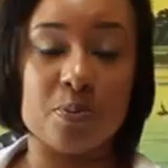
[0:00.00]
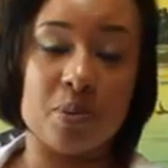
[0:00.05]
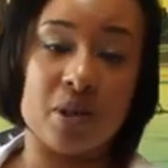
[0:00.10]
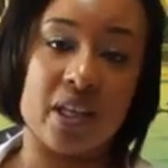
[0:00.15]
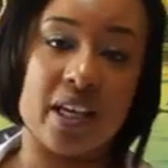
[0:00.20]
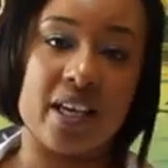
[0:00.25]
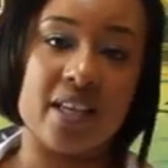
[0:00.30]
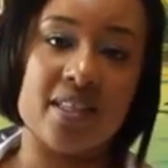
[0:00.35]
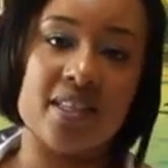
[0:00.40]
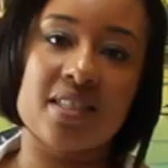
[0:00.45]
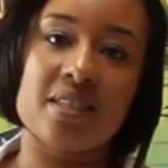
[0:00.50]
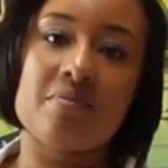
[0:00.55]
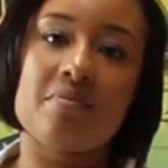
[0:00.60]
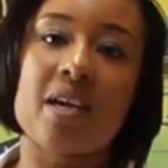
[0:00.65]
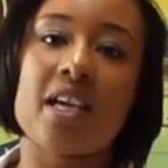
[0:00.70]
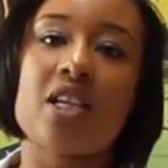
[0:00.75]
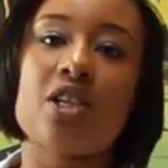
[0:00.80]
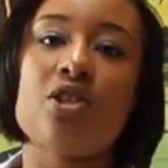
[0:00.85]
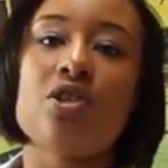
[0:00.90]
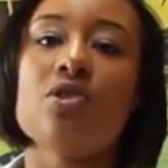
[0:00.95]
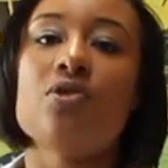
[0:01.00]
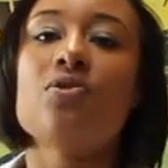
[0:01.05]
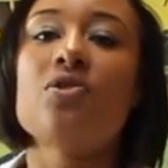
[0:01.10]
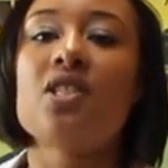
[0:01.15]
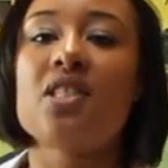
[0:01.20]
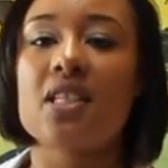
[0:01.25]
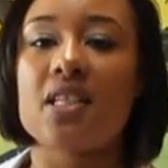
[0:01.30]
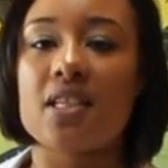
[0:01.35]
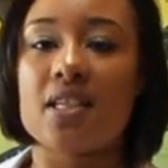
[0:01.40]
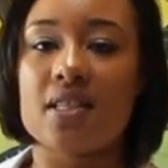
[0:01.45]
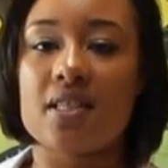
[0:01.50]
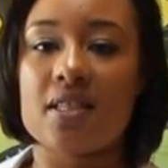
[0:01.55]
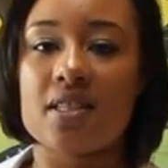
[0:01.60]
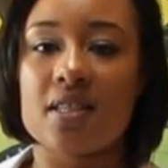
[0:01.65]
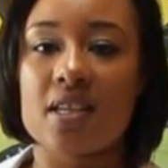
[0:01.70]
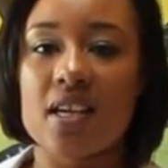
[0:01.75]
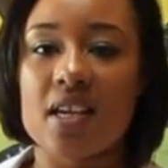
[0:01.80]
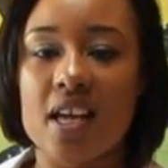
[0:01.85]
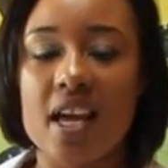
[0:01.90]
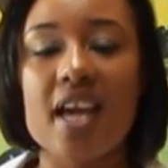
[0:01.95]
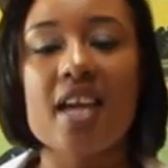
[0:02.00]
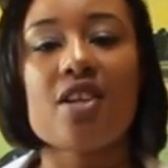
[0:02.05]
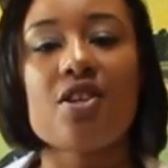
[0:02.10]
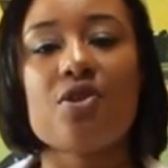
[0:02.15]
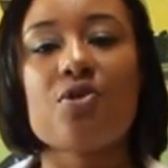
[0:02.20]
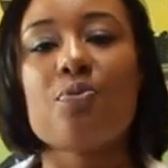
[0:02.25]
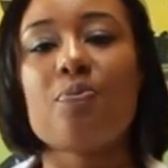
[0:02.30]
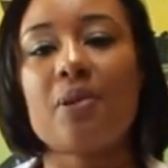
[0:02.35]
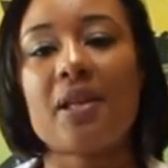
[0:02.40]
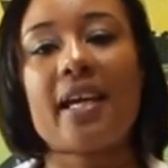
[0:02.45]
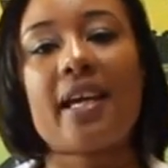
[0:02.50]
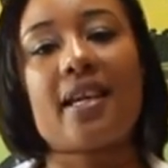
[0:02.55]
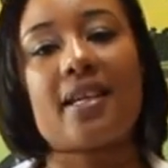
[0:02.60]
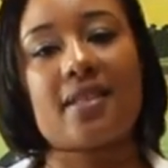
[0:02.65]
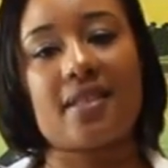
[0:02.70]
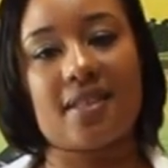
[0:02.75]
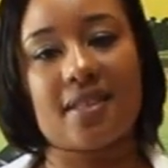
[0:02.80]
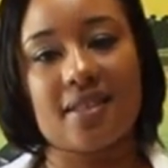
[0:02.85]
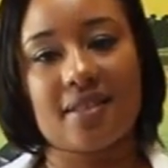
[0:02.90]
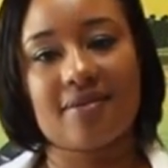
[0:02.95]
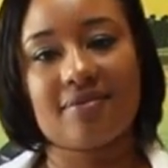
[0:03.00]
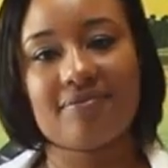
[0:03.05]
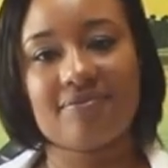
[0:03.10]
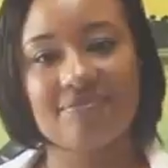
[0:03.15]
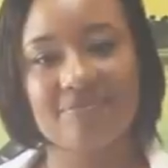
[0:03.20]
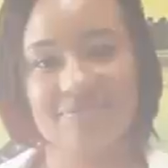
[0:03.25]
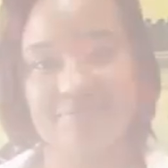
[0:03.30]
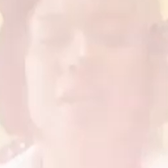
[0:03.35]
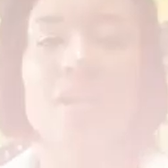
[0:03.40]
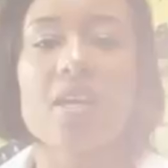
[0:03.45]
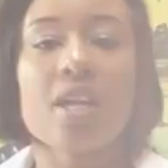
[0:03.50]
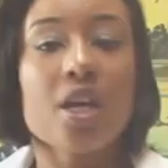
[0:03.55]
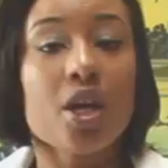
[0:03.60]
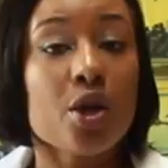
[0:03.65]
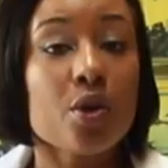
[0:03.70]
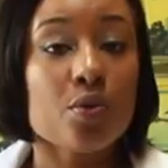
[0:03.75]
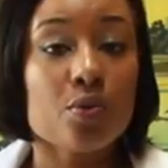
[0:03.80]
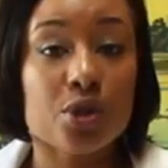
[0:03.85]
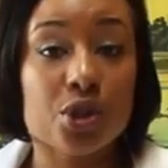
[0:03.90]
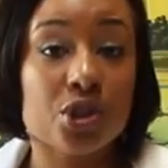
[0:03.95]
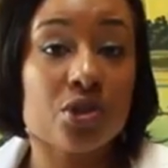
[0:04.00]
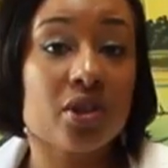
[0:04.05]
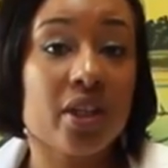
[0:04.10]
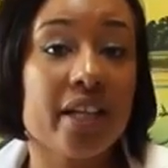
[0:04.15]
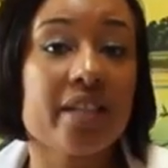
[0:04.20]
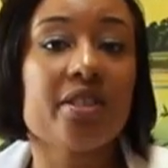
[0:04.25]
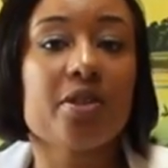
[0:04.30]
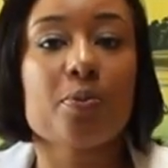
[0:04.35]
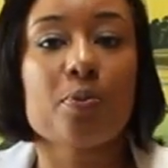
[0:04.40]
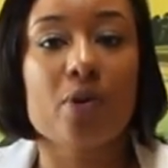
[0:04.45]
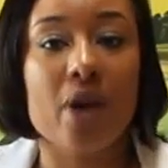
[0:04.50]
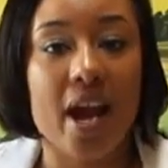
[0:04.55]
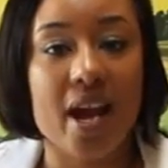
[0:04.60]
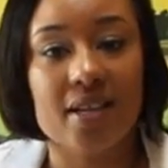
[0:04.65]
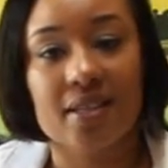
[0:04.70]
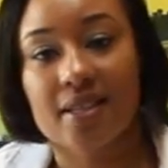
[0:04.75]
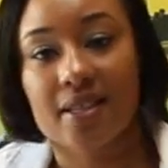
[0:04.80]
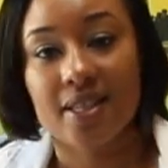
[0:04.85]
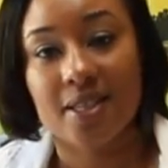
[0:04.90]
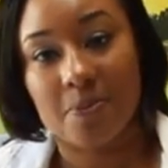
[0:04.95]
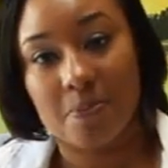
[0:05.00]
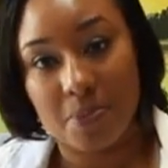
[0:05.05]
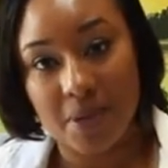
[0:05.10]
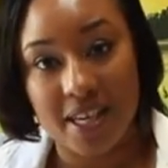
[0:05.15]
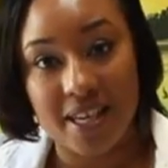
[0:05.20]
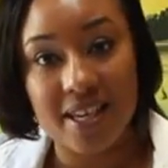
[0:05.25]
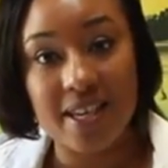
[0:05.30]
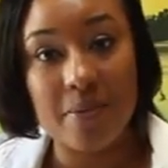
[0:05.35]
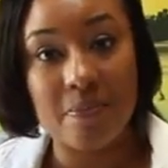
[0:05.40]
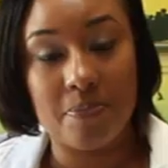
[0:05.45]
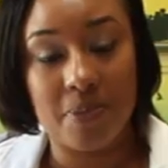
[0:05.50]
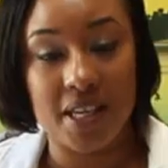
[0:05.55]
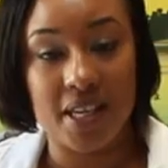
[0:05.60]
plants to make new seeds and new plants. Would you like to practice being a